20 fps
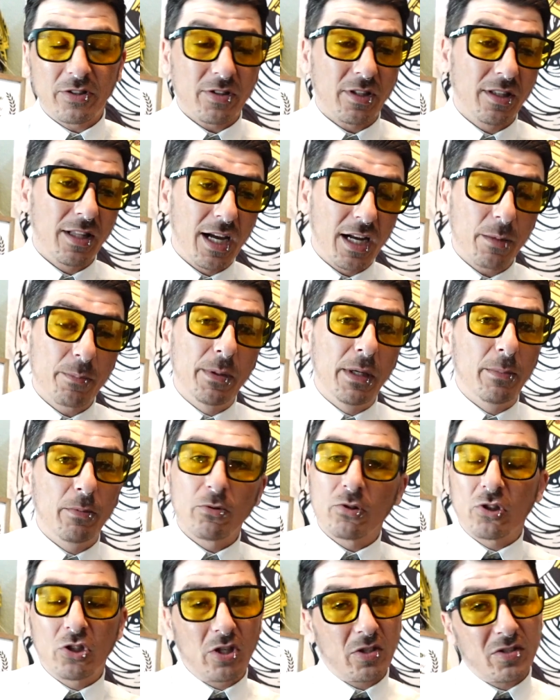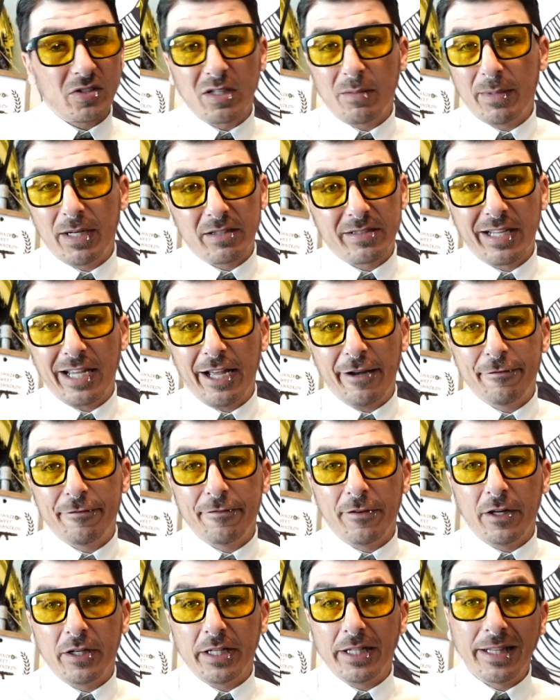A lot of people just come out to have
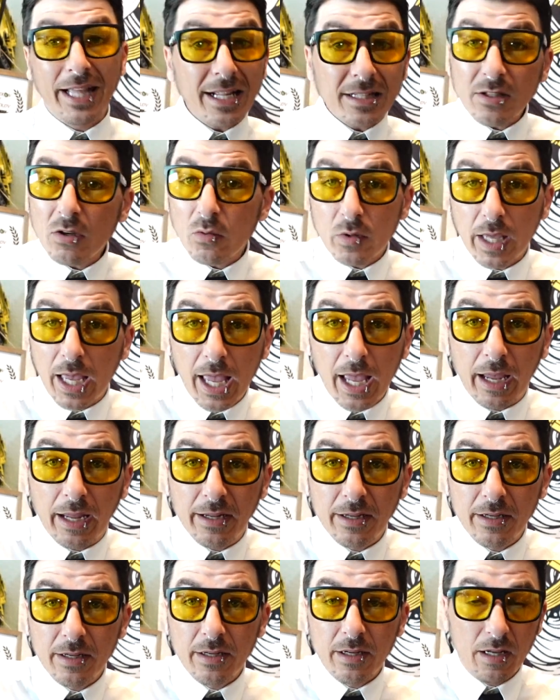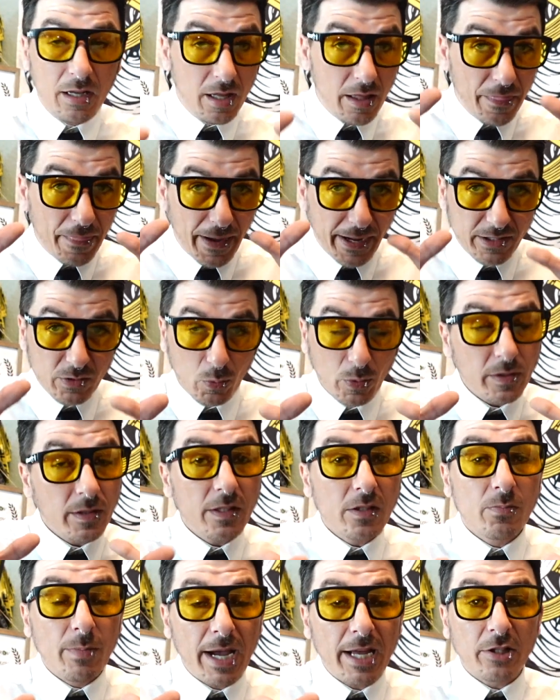fun and that's okay. That's what
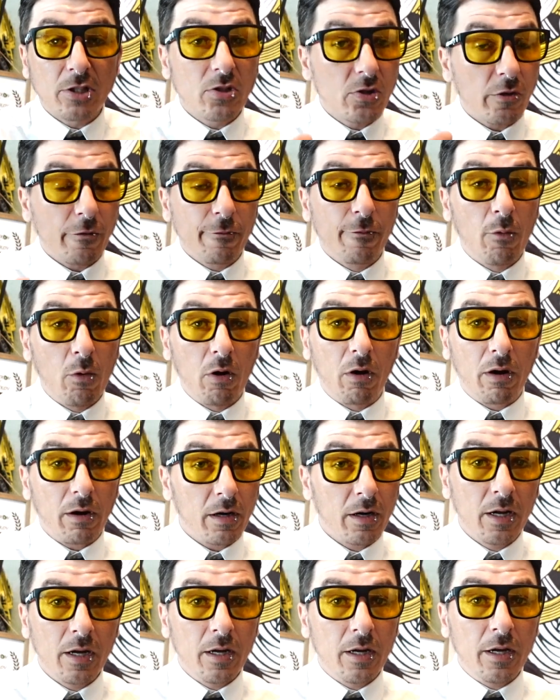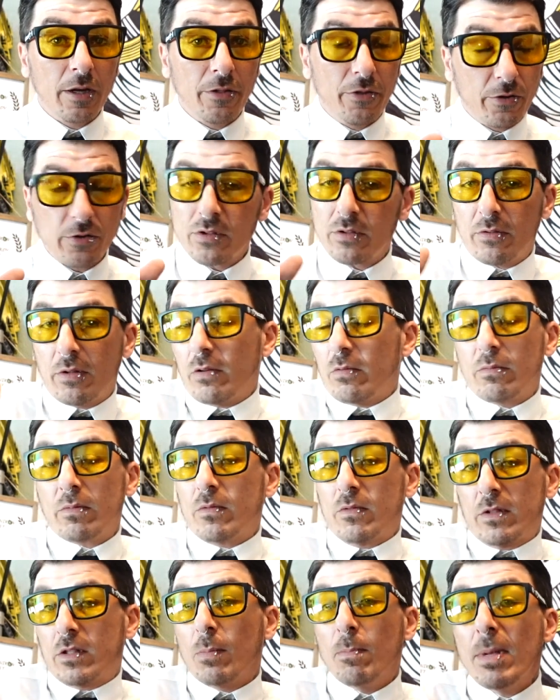these matches are for. There's there
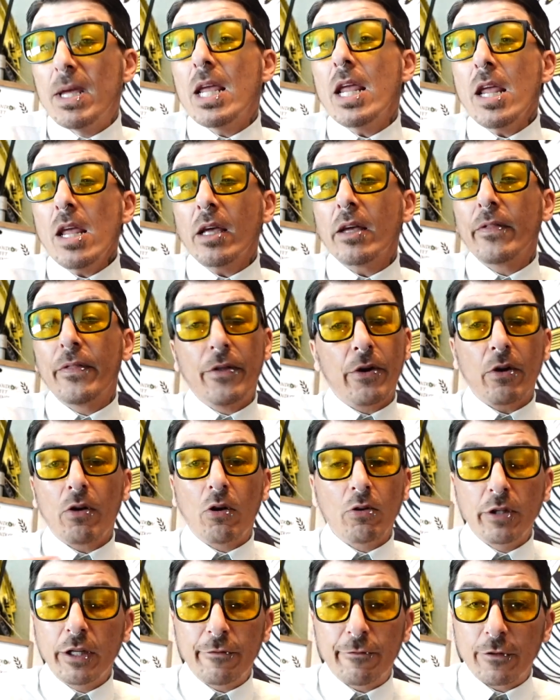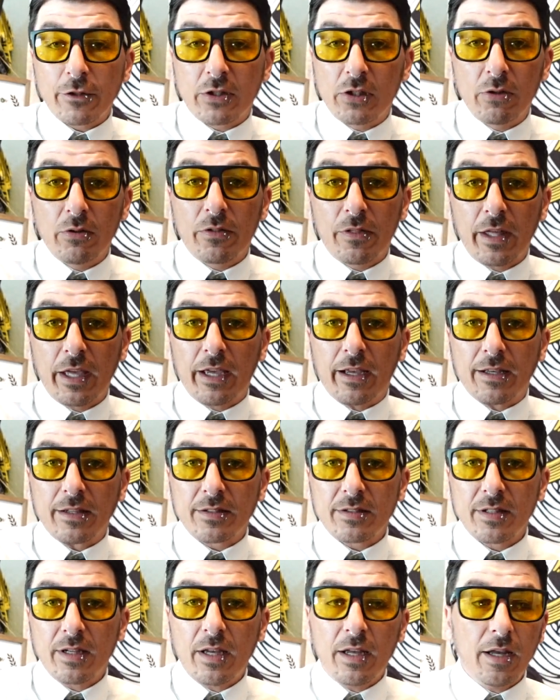to me, they're only for two
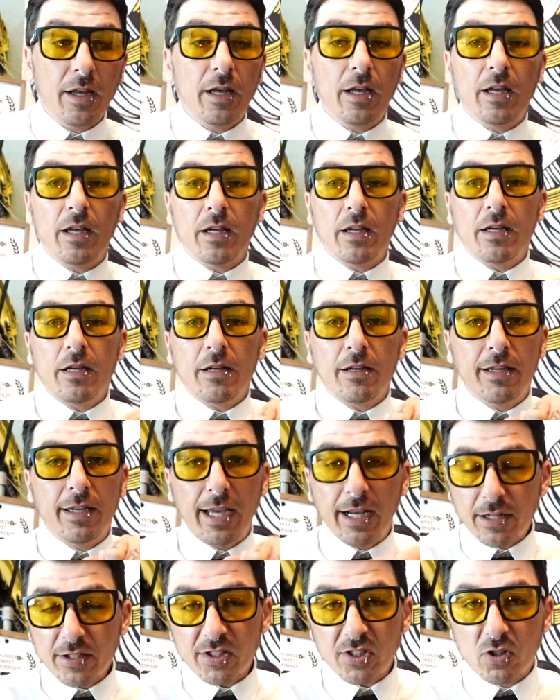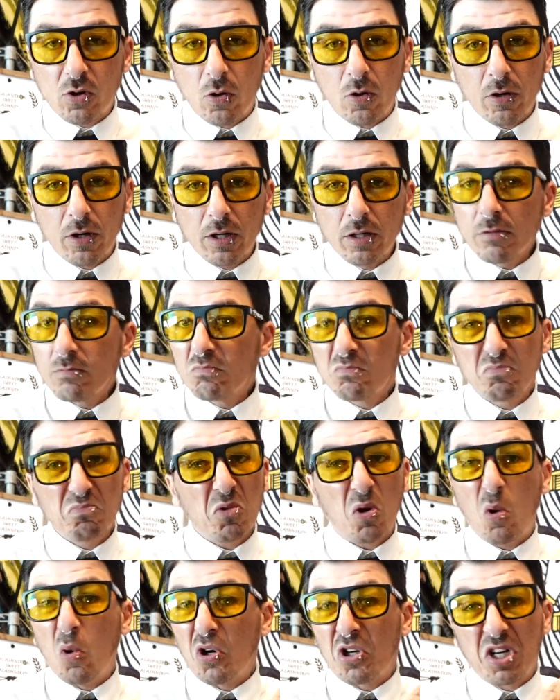things. Get a score
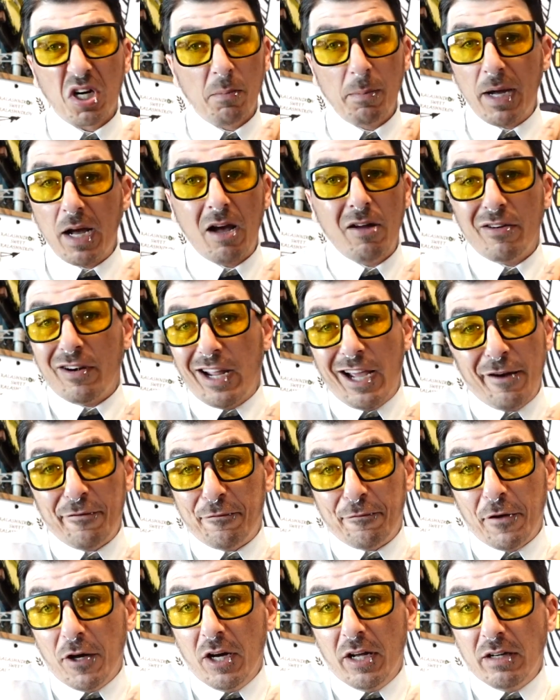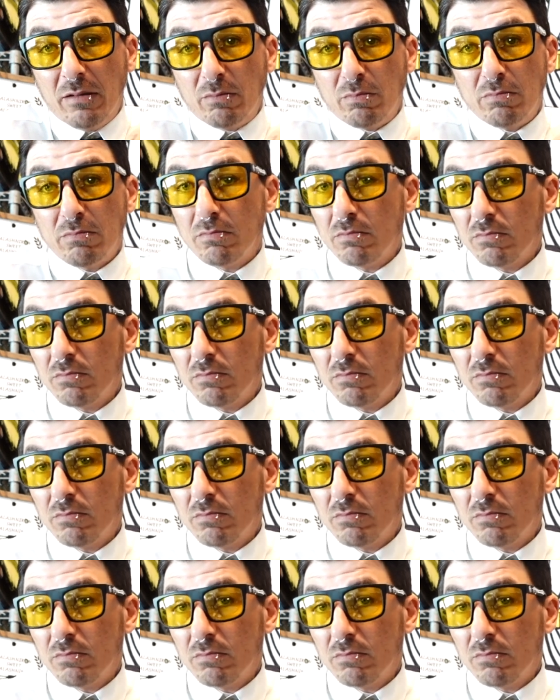or come out and have fun.